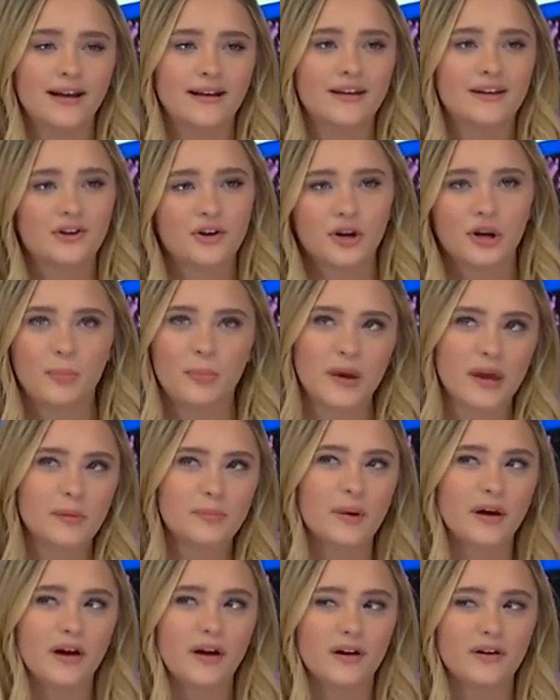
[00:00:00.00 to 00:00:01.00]
I need to go to
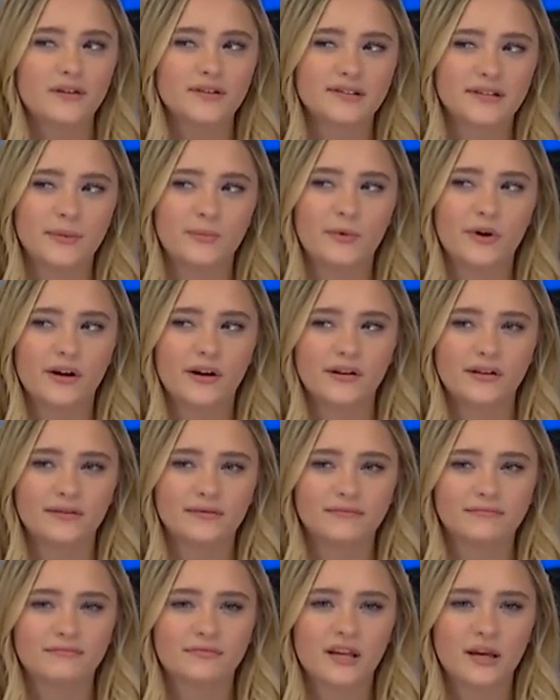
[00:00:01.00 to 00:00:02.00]
Big Bear somewhere
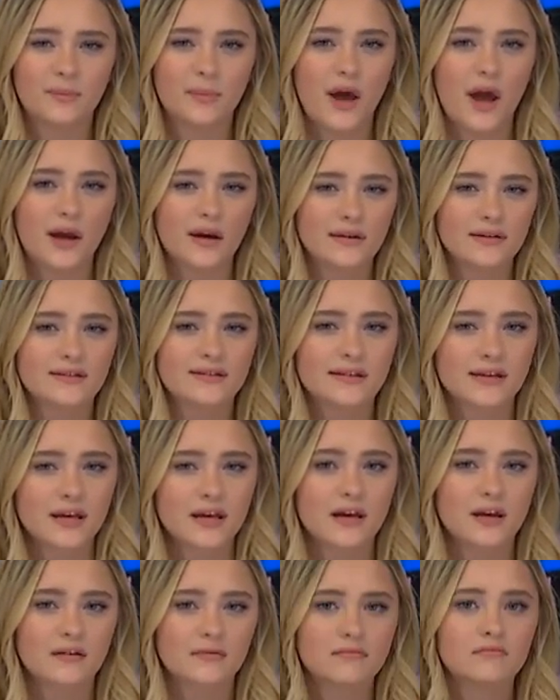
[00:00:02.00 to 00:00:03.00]
and get back into
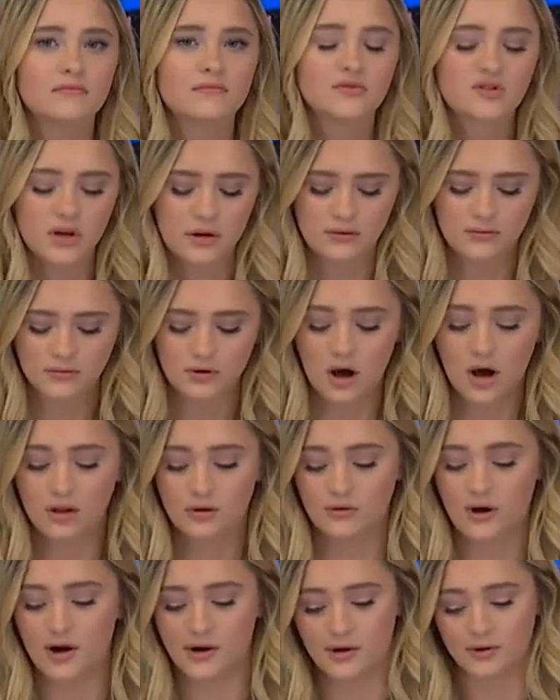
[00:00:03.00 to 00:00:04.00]
skiing. So,
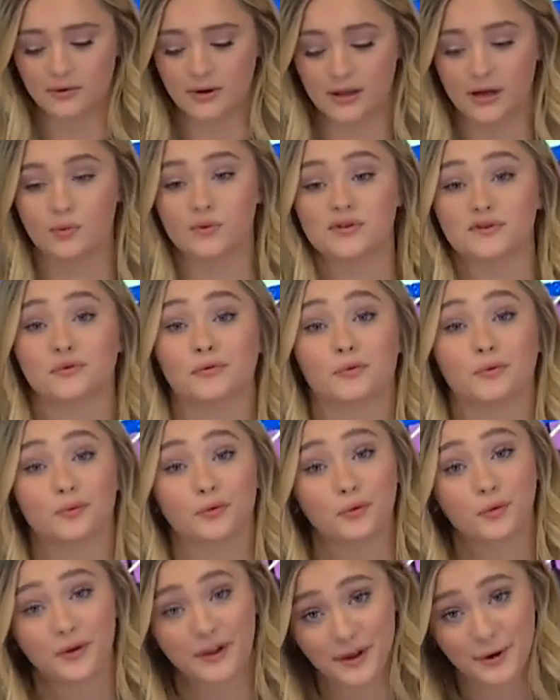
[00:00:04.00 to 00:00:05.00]
Colorado, and it was
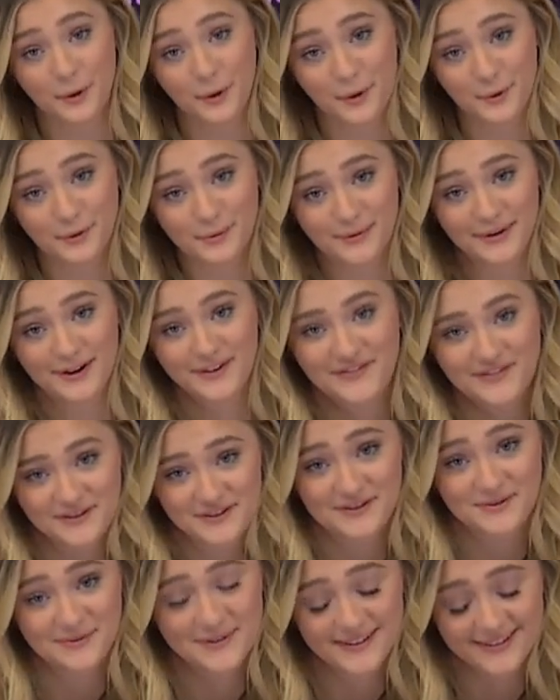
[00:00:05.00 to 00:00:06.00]
really cold when I
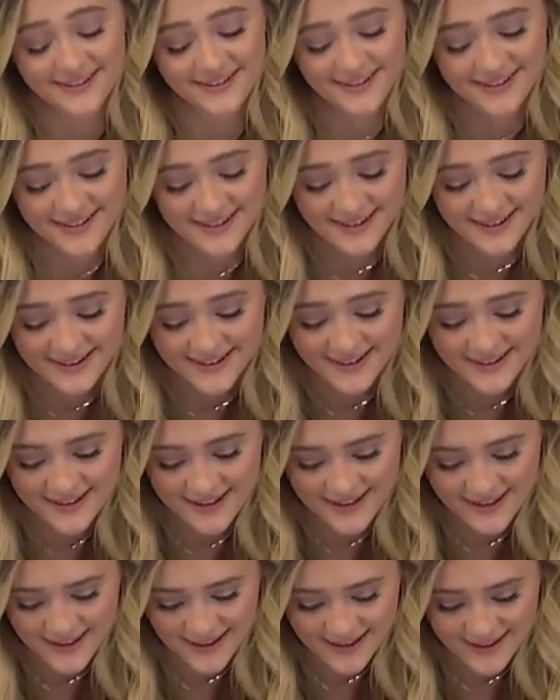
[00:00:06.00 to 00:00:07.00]
first went.
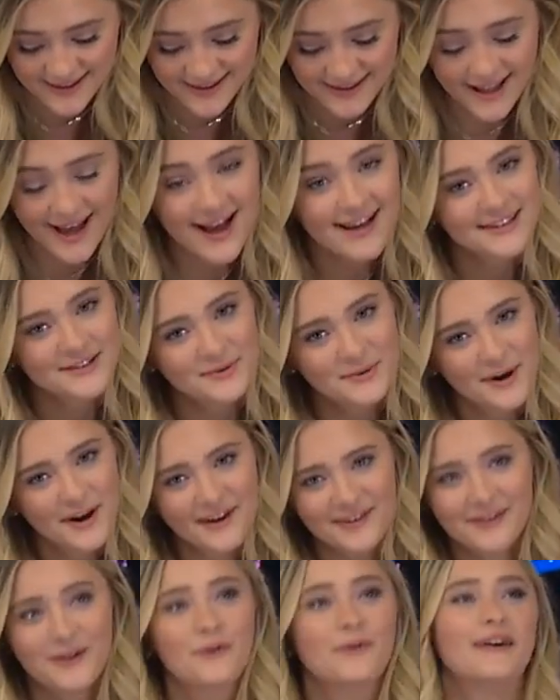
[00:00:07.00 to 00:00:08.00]
Last
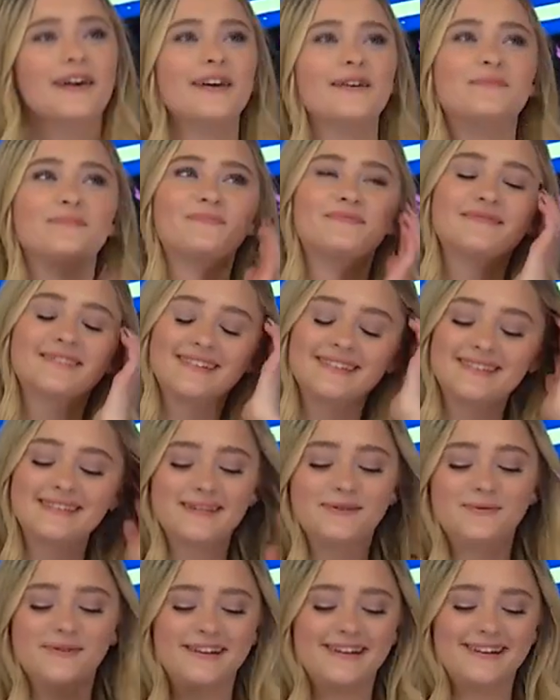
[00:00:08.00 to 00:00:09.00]
one, okay, let's
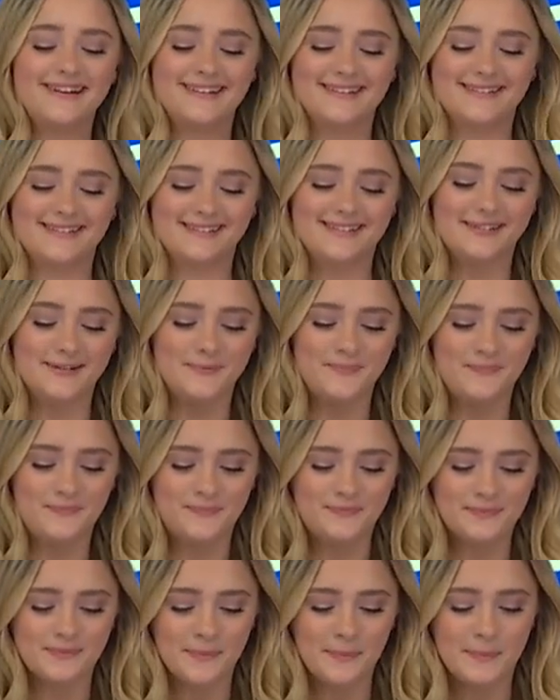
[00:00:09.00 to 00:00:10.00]
see what it is.
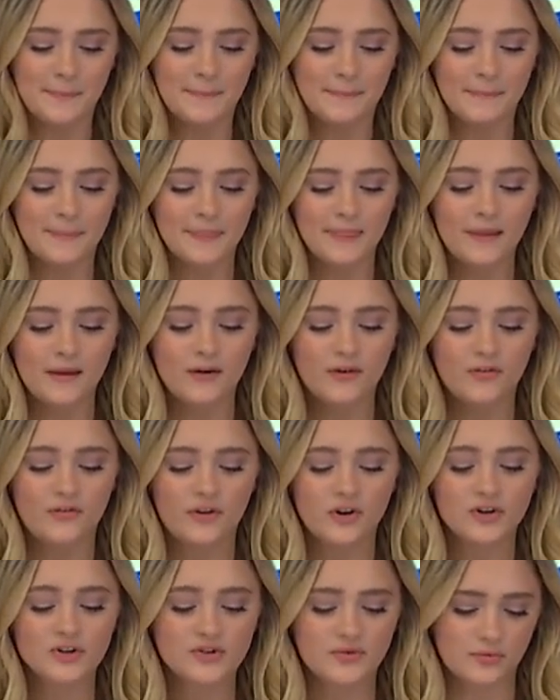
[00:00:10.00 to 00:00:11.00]

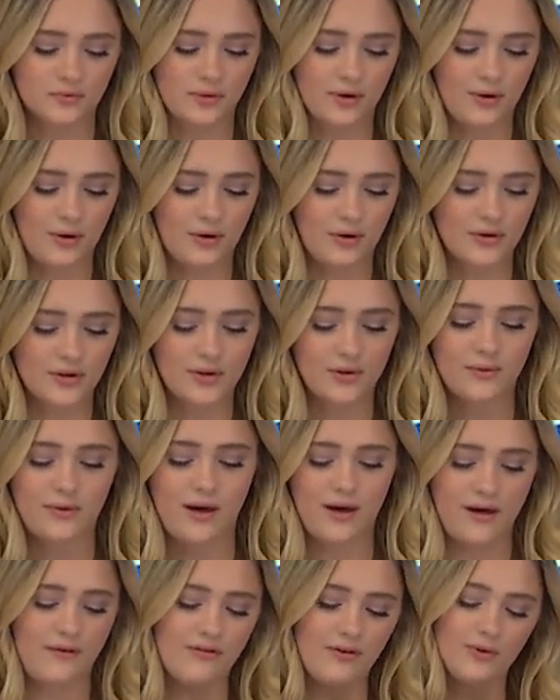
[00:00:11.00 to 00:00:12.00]
First role you
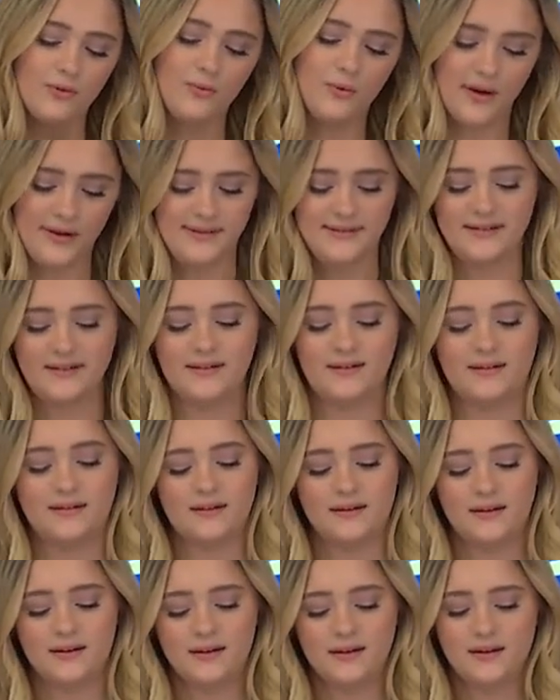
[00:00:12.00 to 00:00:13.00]
ever wanted.